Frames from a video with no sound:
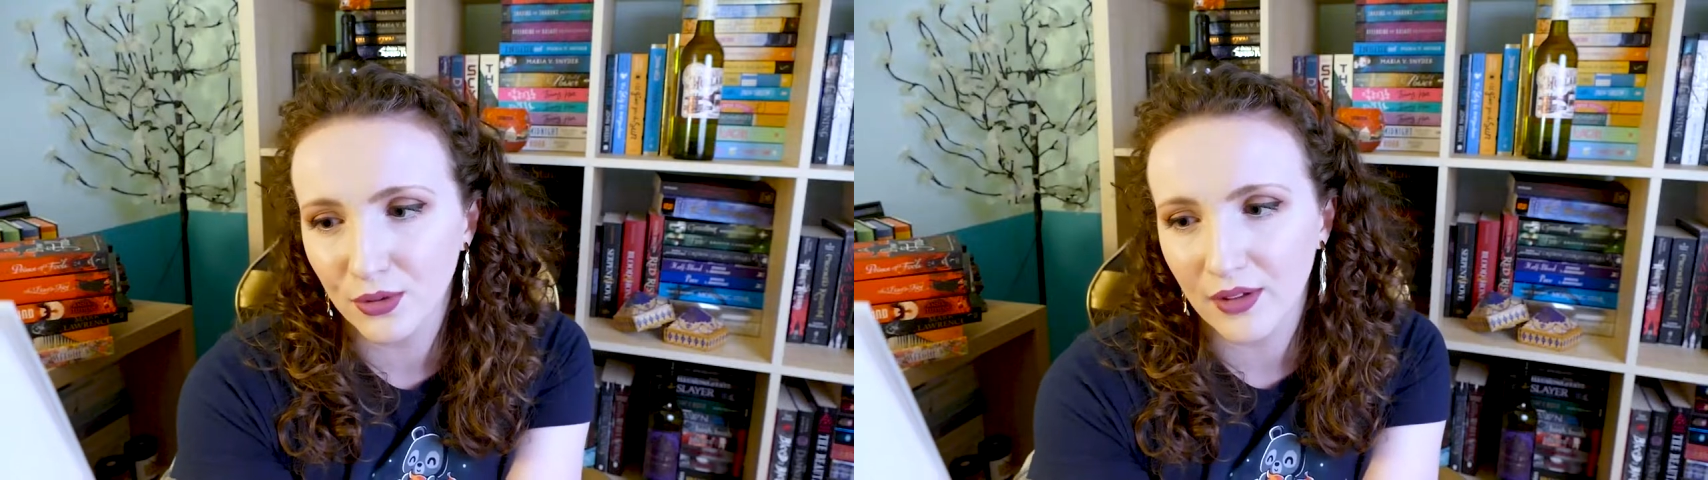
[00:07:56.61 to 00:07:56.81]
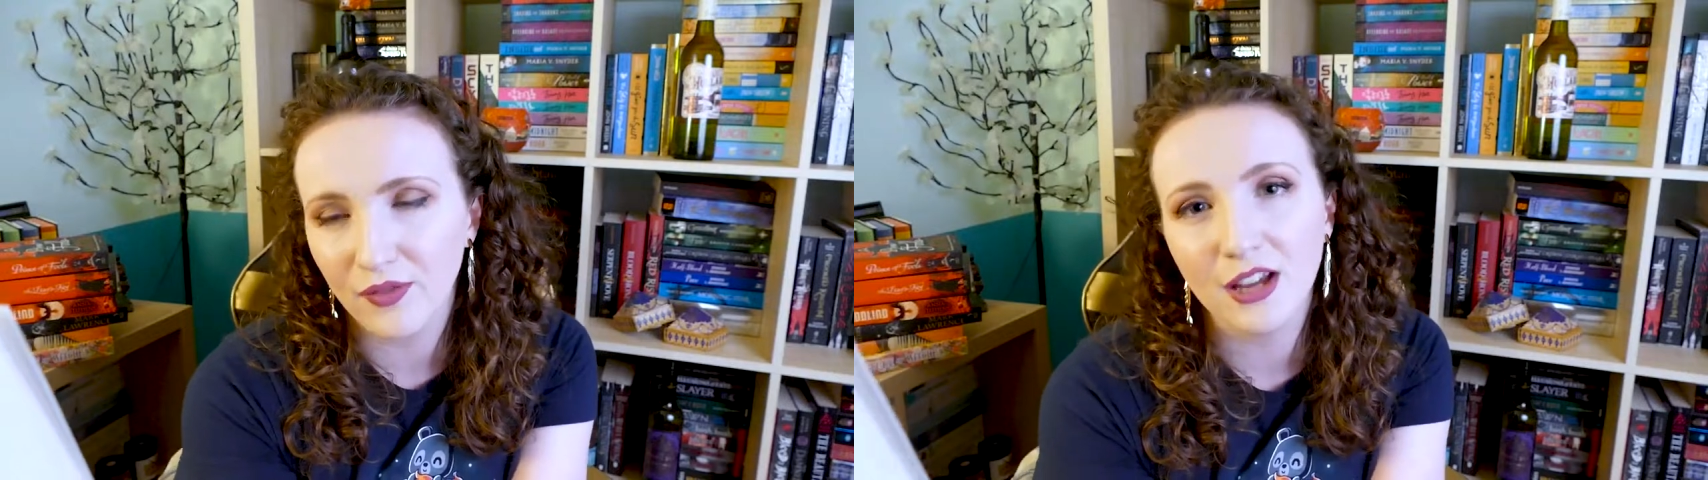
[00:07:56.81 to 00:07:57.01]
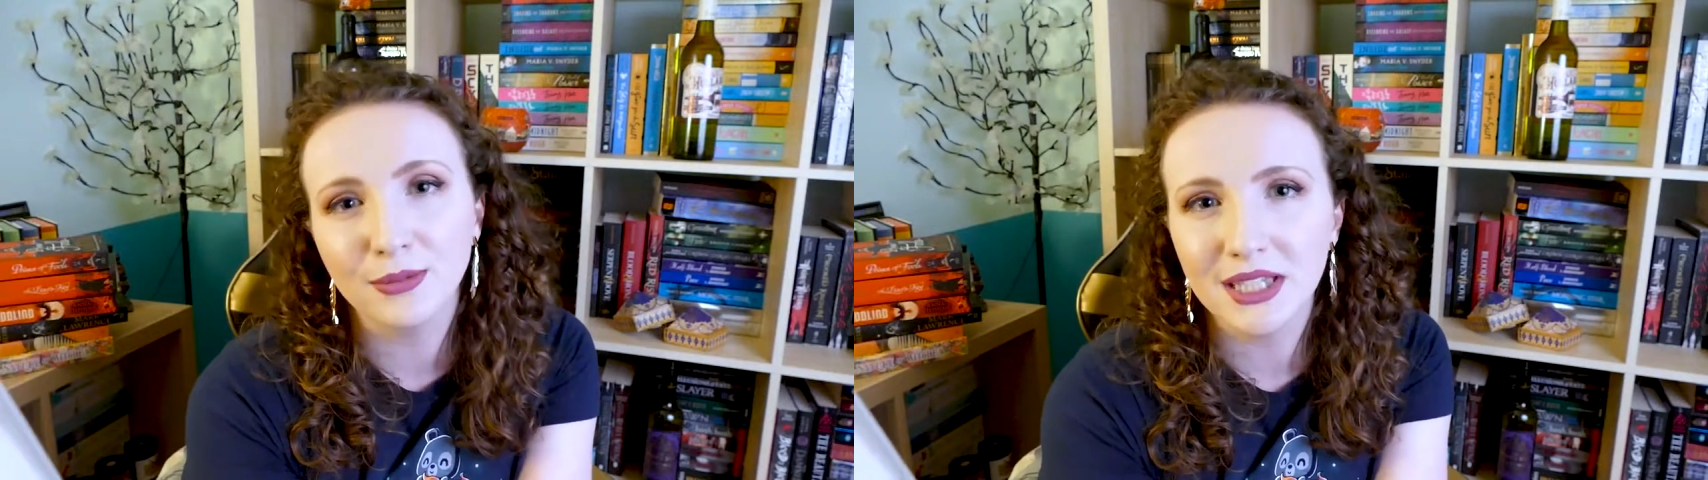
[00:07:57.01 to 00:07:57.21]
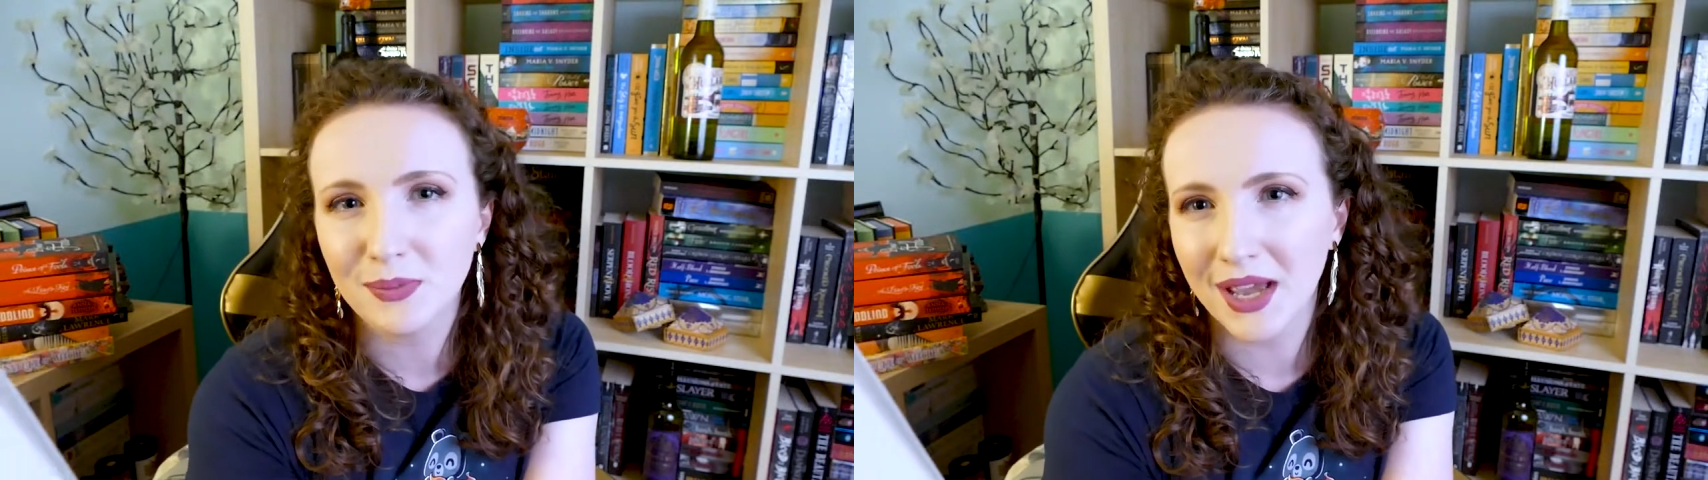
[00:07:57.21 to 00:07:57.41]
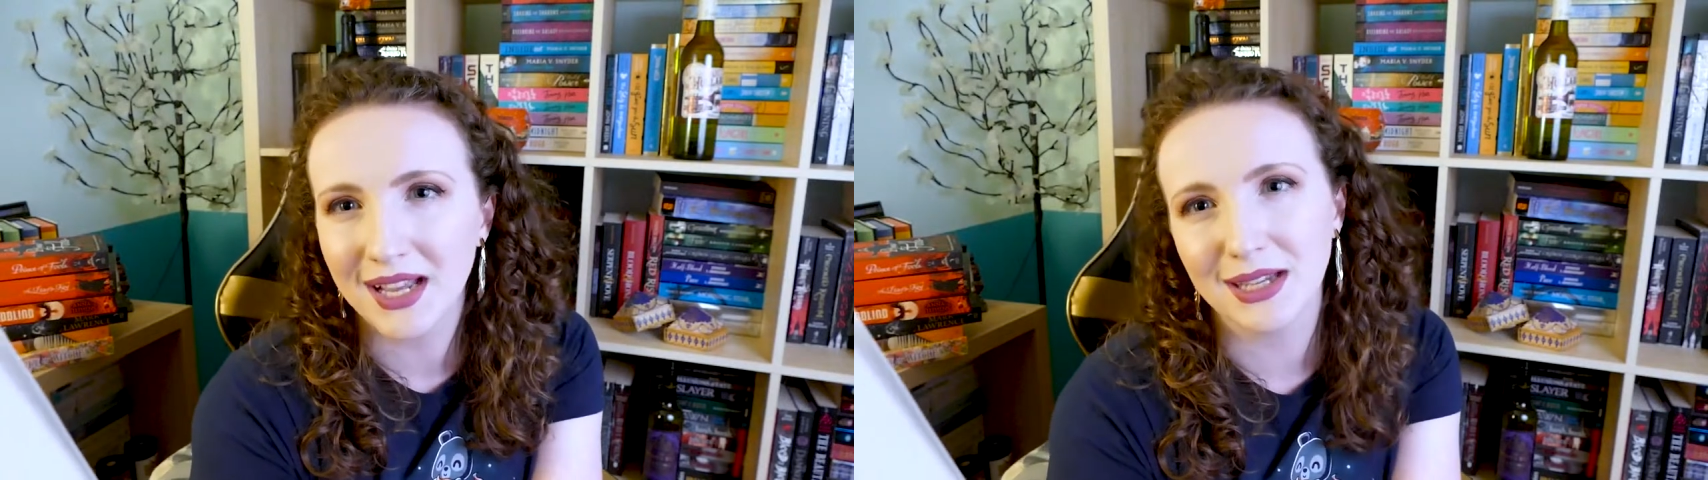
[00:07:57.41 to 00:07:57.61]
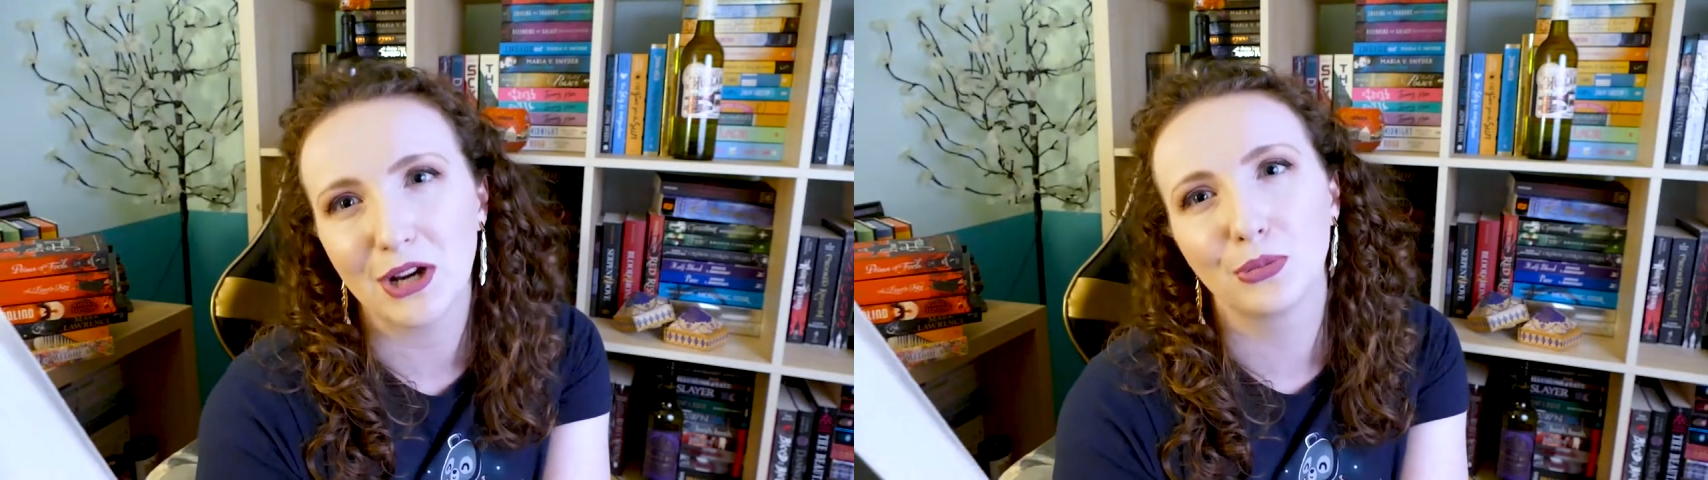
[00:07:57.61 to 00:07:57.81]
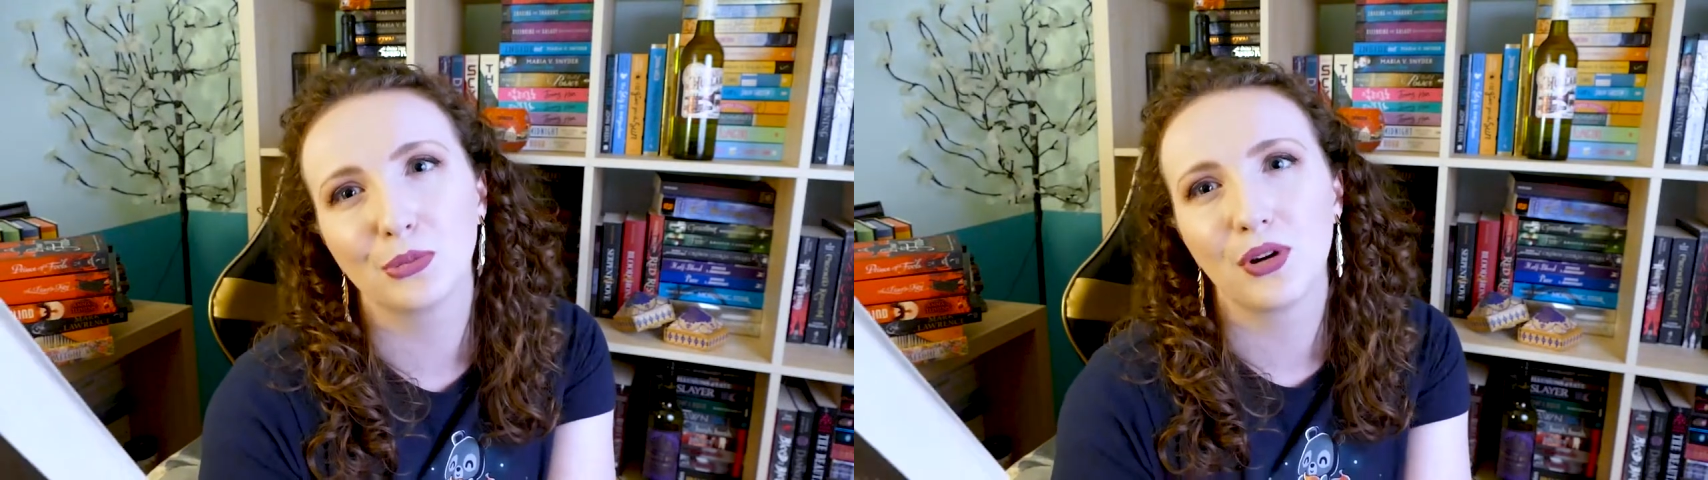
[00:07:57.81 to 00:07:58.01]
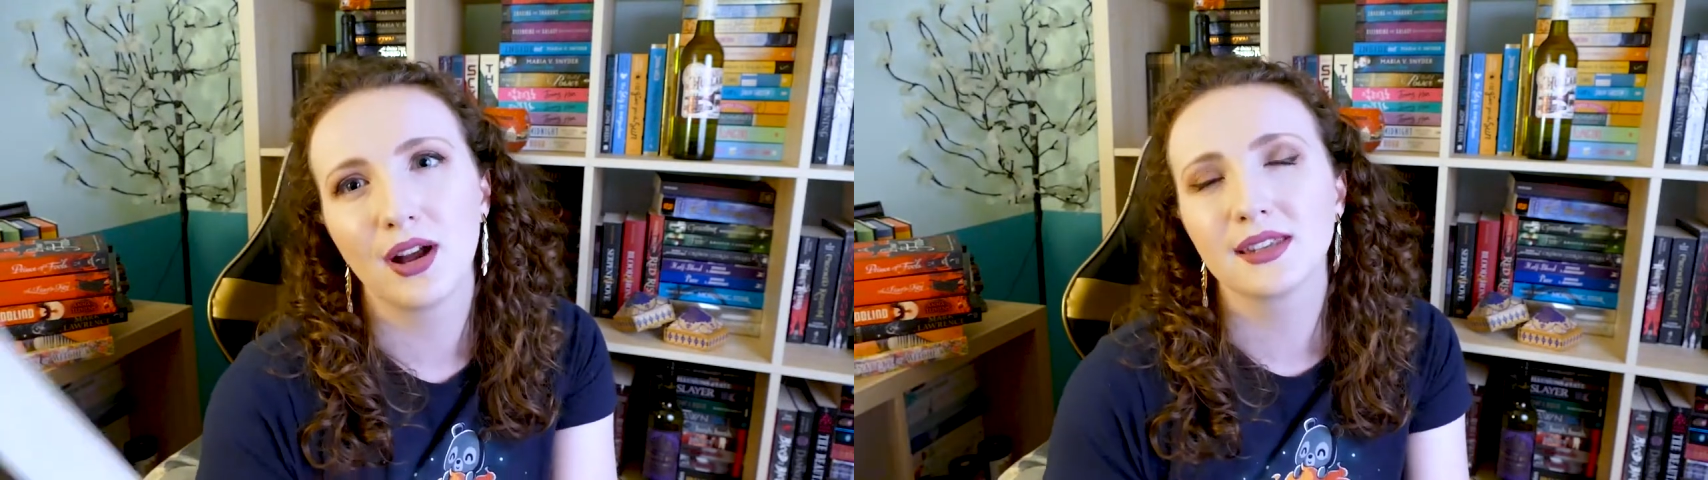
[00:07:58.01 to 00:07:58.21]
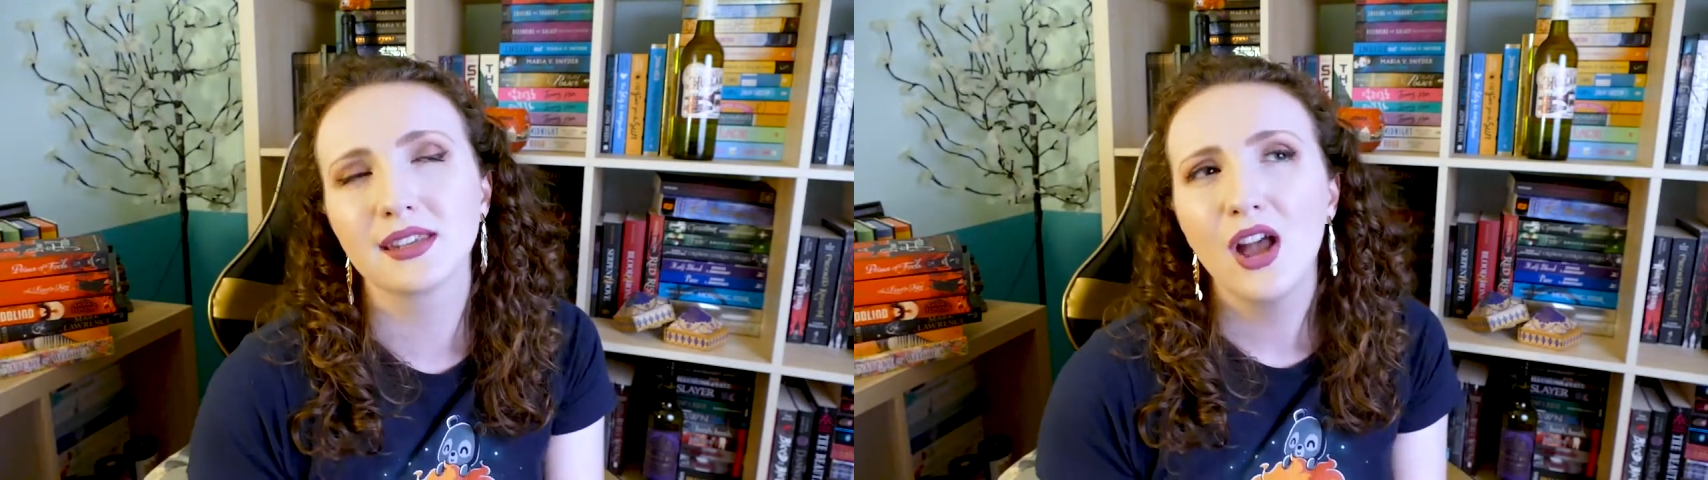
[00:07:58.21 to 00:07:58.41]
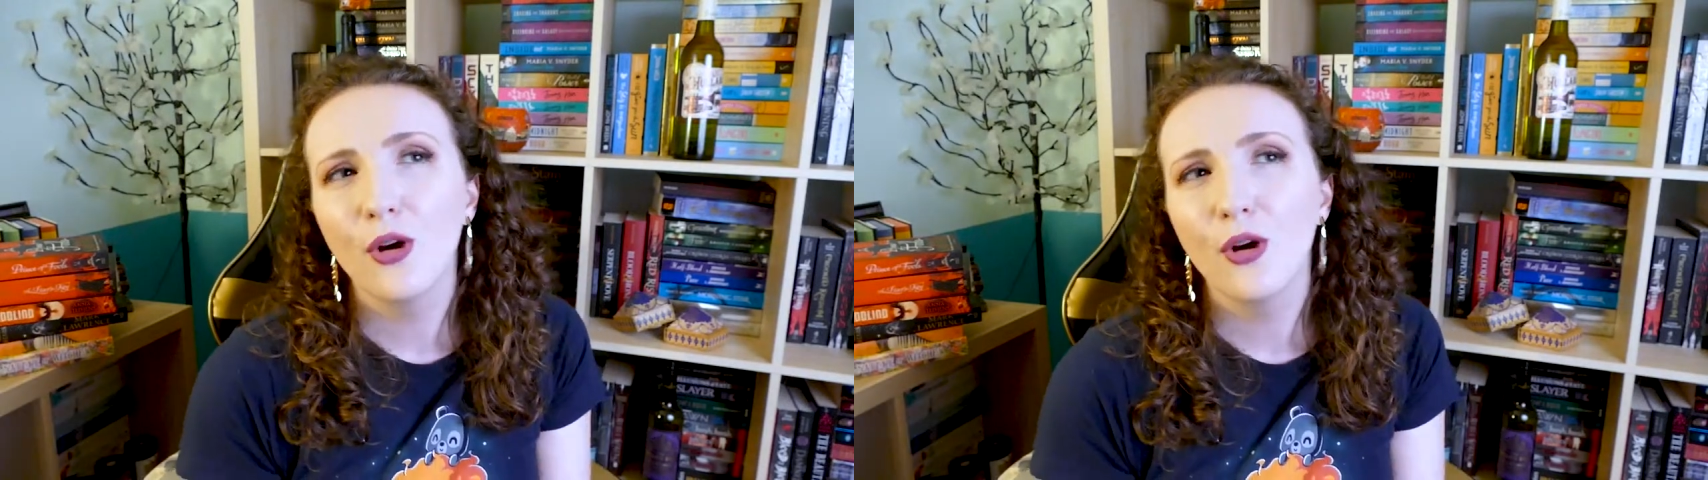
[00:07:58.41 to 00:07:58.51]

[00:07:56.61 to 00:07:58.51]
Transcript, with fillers: their families pay a terrible price.